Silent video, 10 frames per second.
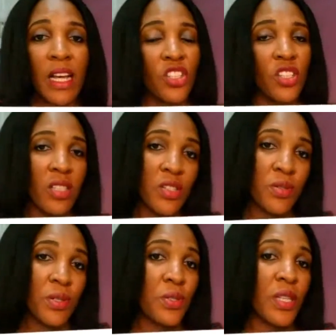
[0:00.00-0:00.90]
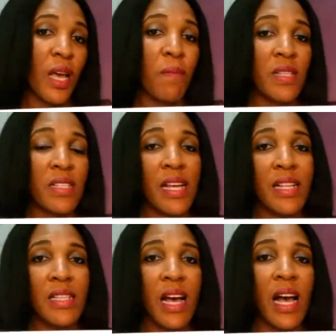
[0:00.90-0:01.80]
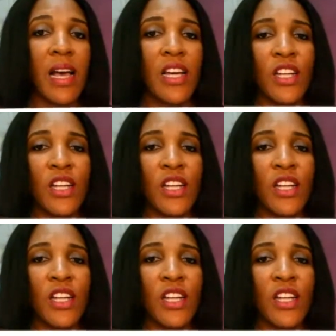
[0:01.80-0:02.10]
She's a 0 to 9%er.